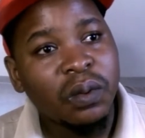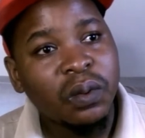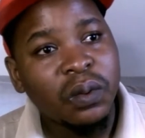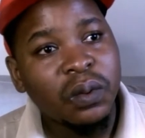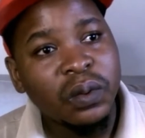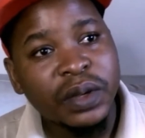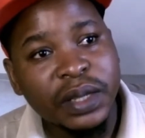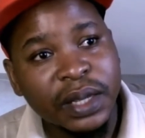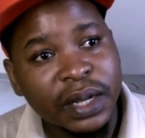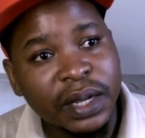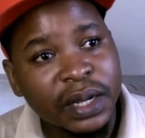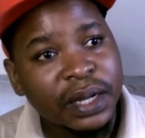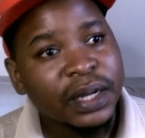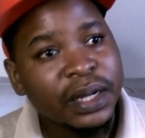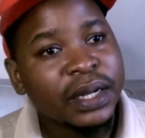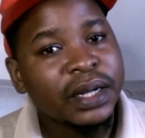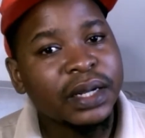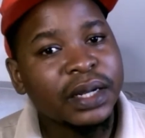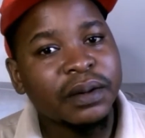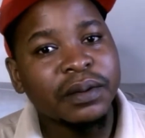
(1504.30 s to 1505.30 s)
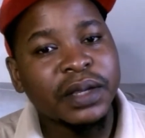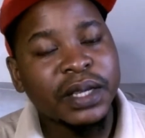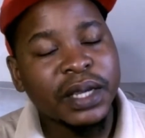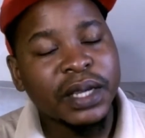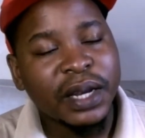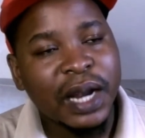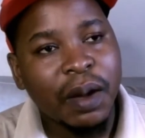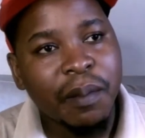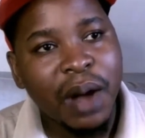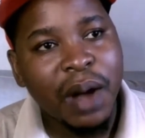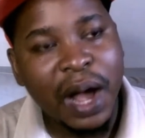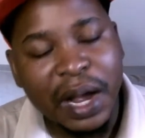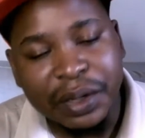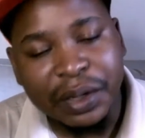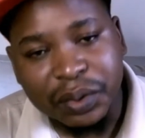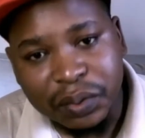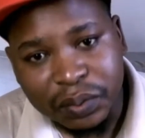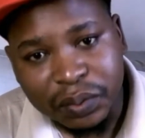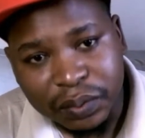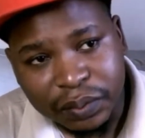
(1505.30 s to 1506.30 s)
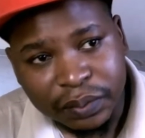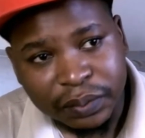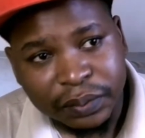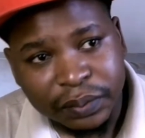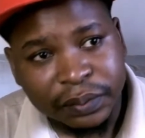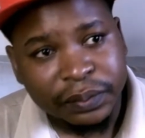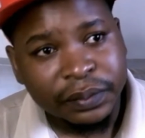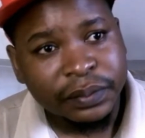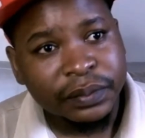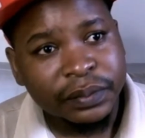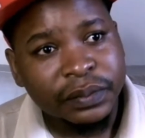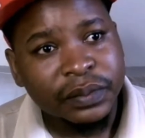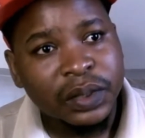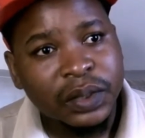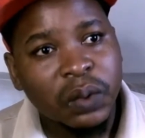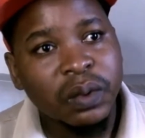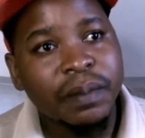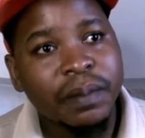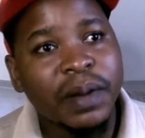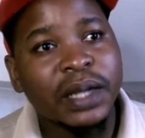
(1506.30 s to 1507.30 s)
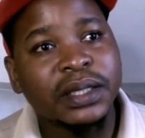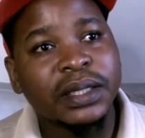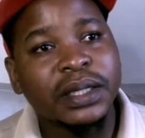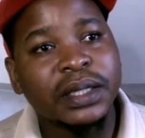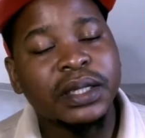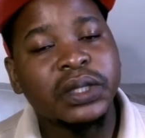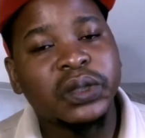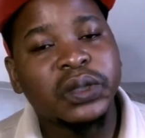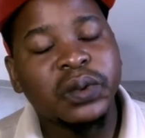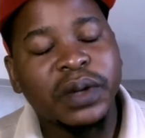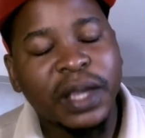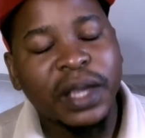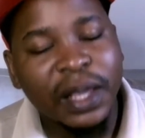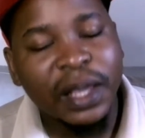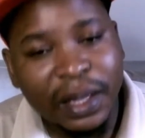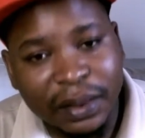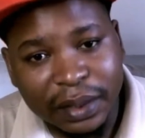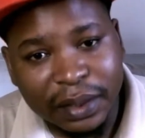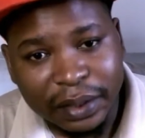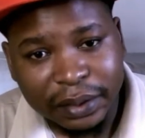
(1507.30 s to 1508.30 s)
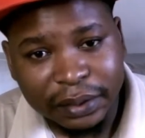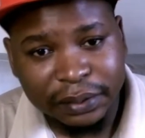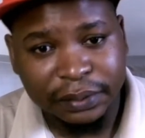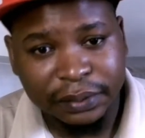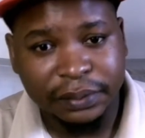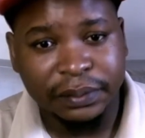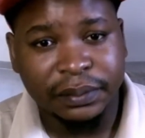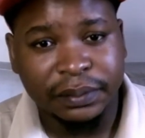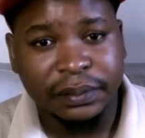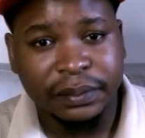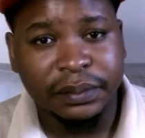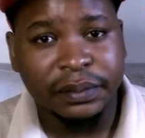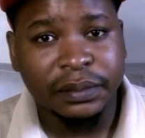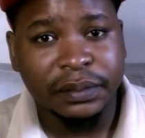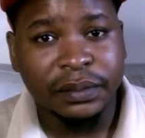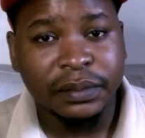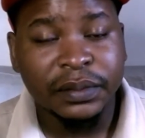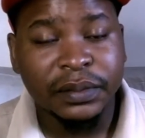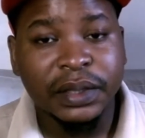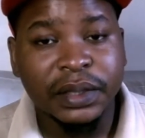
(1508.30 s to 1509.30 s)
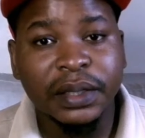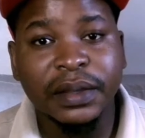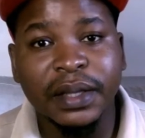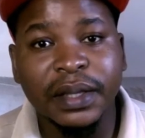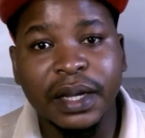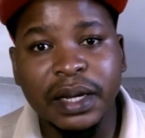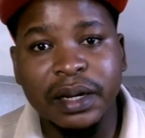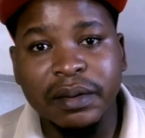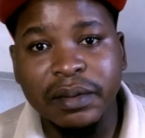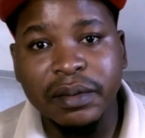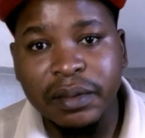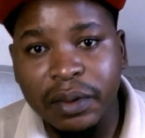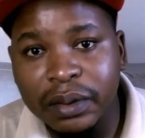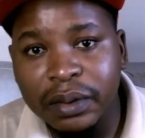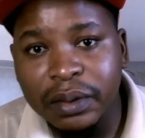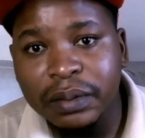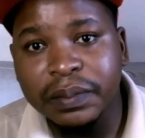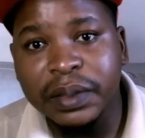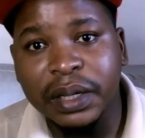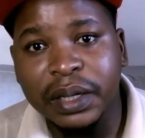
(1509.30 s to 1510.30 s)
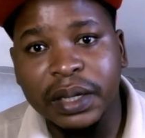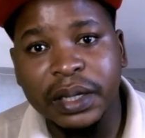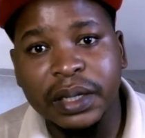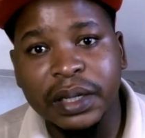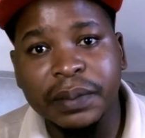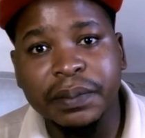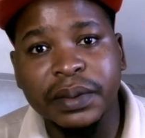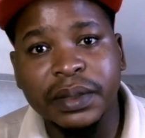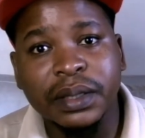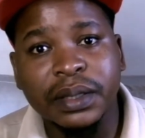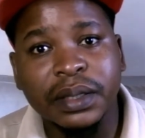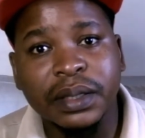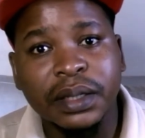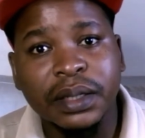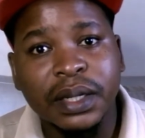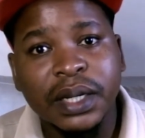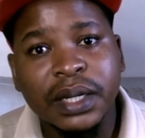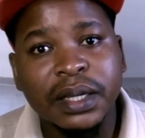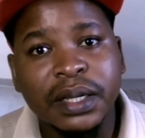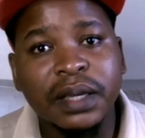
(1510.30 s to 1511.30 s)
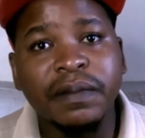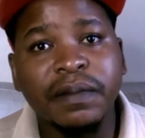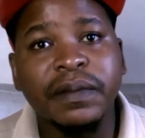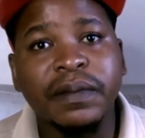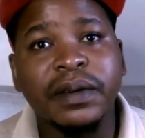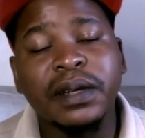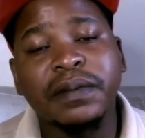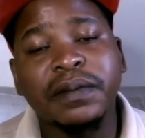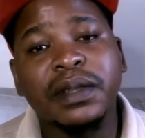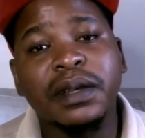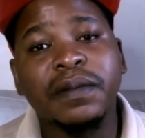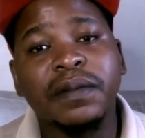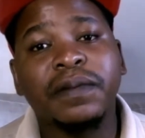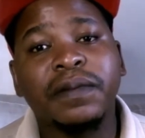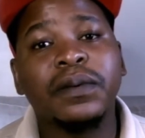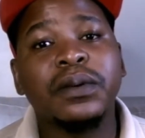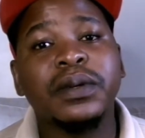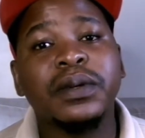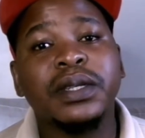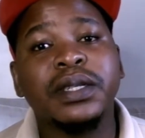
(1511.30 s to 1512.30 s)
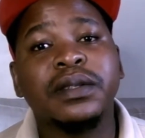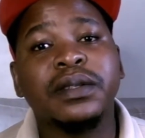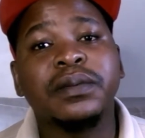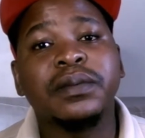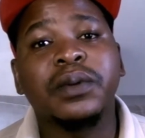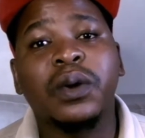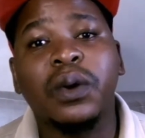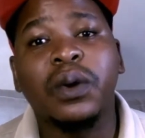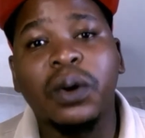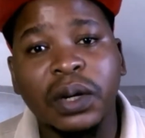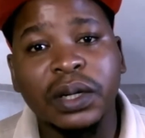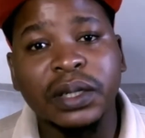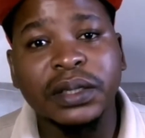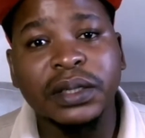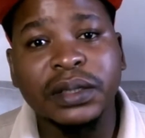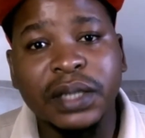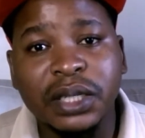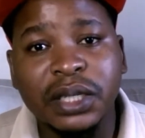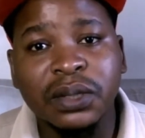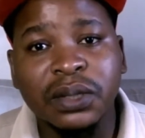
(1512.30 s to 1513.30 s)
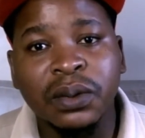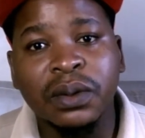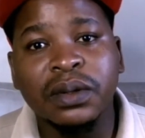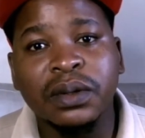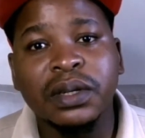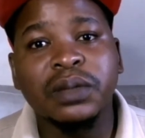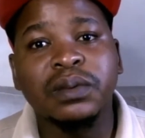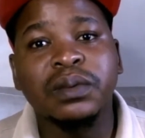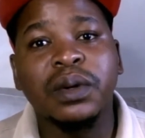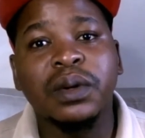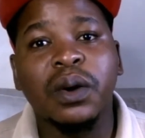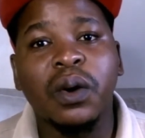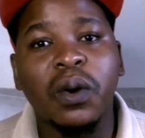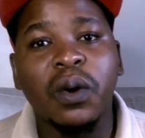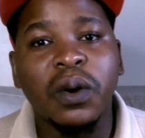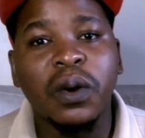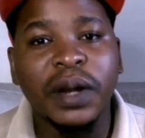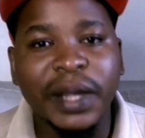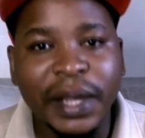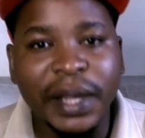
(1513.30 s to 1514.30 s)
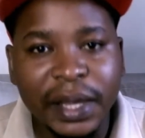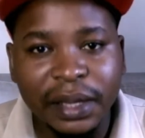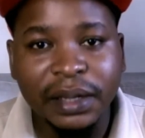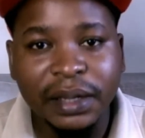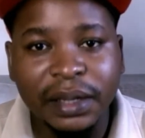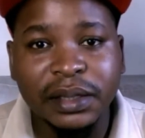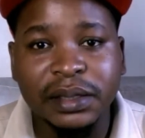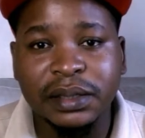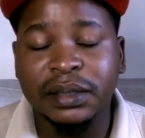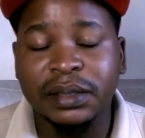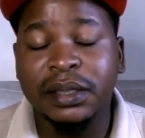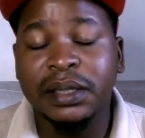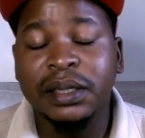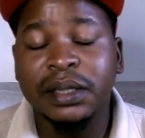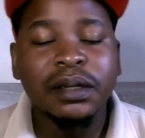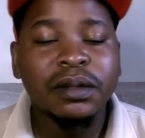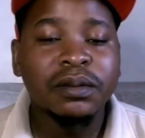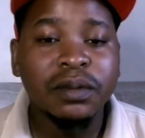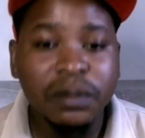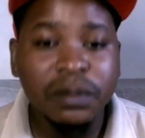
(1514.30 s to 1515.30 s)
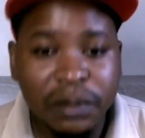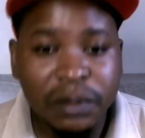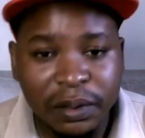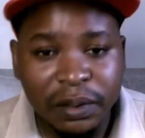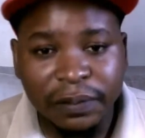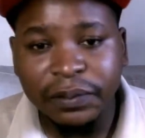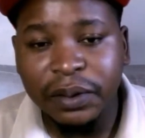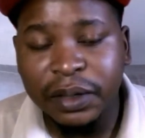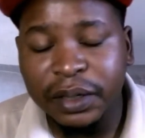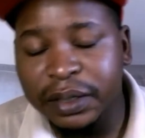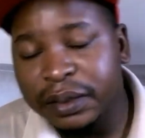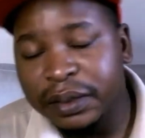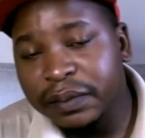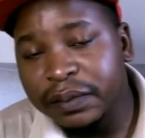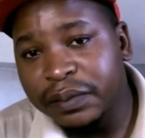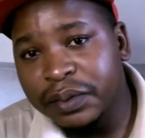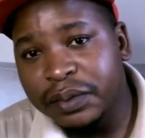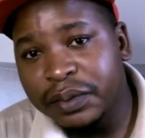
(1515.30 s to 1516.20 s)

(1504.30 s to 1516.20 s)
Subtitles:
utye nabantu, we must eat together, then we all be happy. Even if the food is gone, as long as we all ate, we will forgive you.